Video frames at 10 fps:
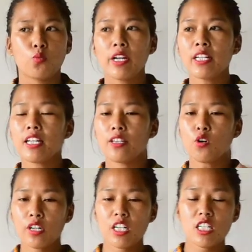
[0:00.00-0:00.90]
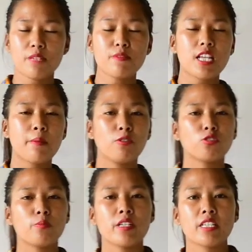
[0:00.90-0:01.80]
When an organism is able
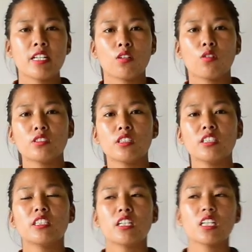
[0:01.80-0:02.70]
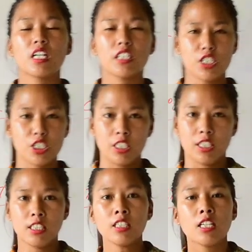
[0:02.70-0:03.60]
to maintain a constant internal
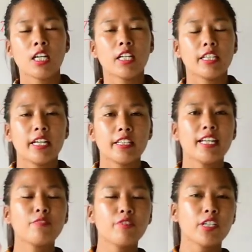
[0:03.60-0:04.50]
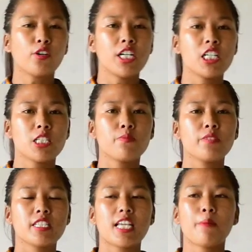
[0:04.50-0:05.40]
condition, then that very organism
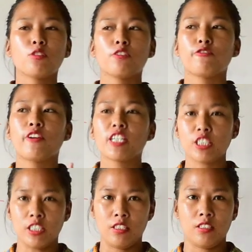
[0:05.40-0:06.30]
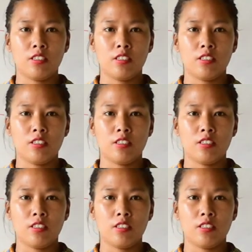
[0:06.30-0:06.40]
is able to function